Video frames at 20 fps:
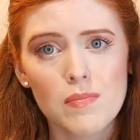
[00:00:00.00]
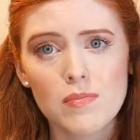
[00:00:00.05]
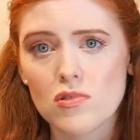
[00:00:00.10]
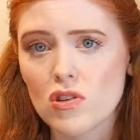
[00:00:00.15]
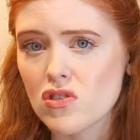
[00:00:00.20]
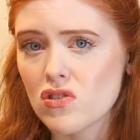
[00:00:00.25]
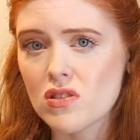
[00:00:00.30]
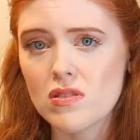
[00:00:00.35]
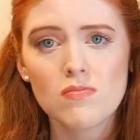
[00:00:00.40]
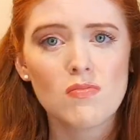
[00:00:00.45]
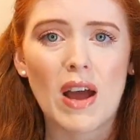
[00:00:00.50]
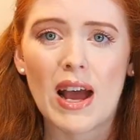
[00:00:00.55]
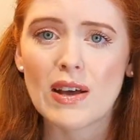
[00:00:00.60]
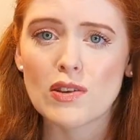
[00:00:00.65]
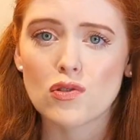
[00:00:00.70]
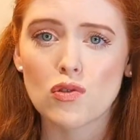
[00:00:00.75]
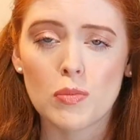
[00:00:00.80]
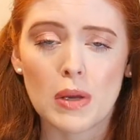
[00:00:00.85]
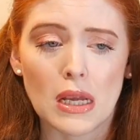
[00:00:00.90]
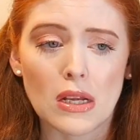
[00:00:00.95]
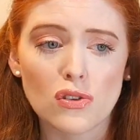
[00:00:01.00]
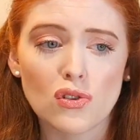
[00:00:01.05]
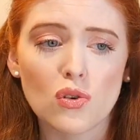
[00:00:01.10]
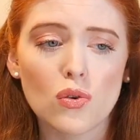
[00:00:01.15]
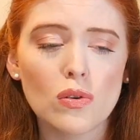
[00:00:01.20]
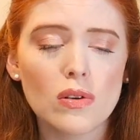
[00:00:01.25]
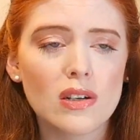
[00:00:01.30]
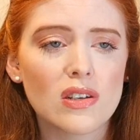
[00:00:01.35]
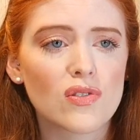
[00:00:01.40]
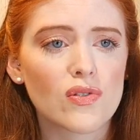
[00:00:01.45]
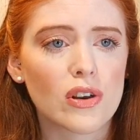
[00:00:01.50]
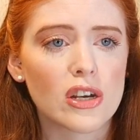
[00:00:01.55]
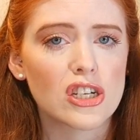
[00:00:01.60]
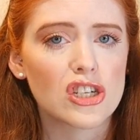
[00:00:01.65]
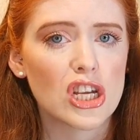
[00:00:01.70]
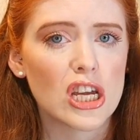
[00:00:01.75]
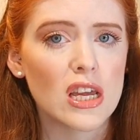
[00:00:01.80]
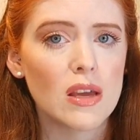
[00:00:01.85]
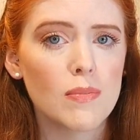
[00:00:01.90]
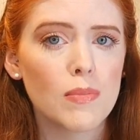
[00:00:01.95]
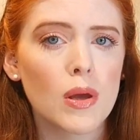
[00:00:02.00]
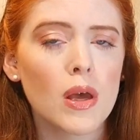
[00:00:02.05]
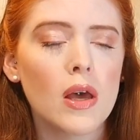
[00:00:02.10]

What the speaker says: It doesn't hassle me at all, and it's very cheap.